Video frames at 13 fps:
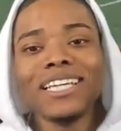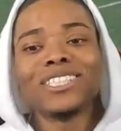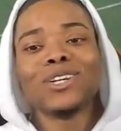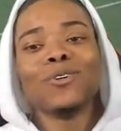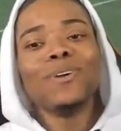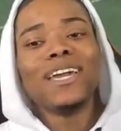
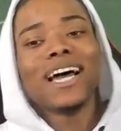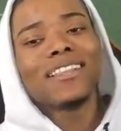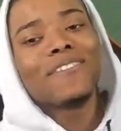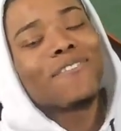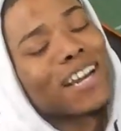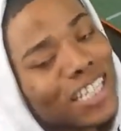So we got
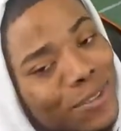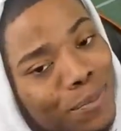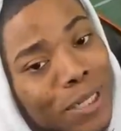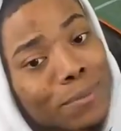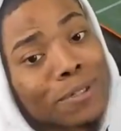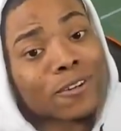the Vikings
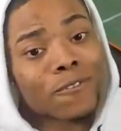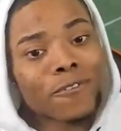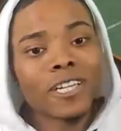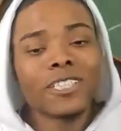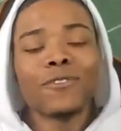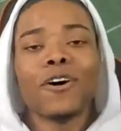playbook. So
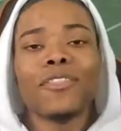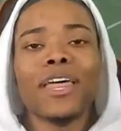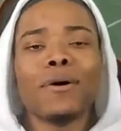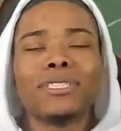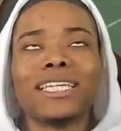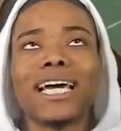first of all,
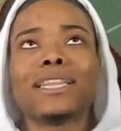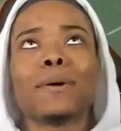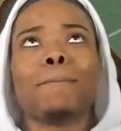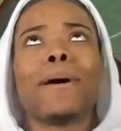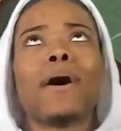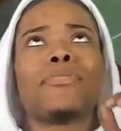they was at the,
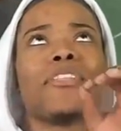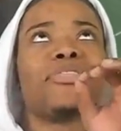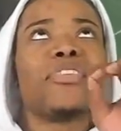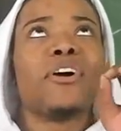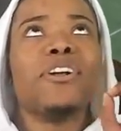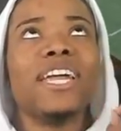about the
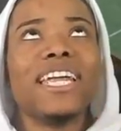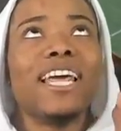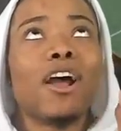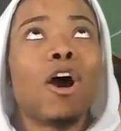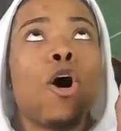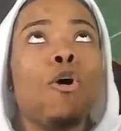30,
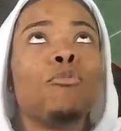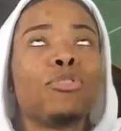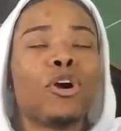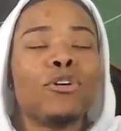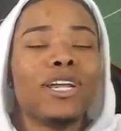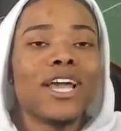their own
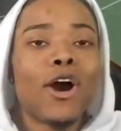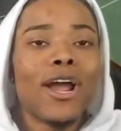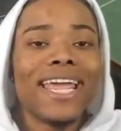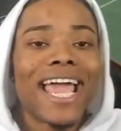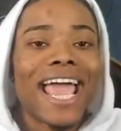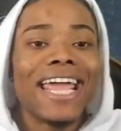
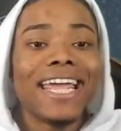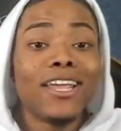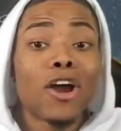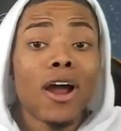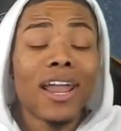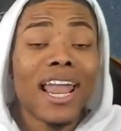38
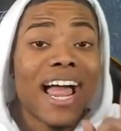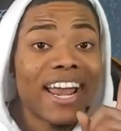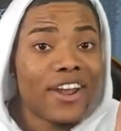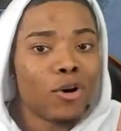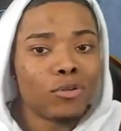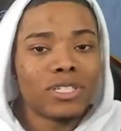yard
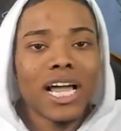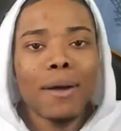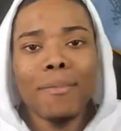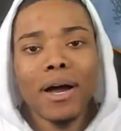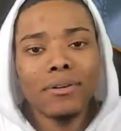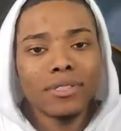line, no
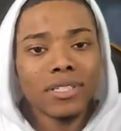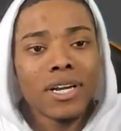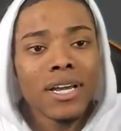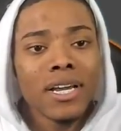timeouts.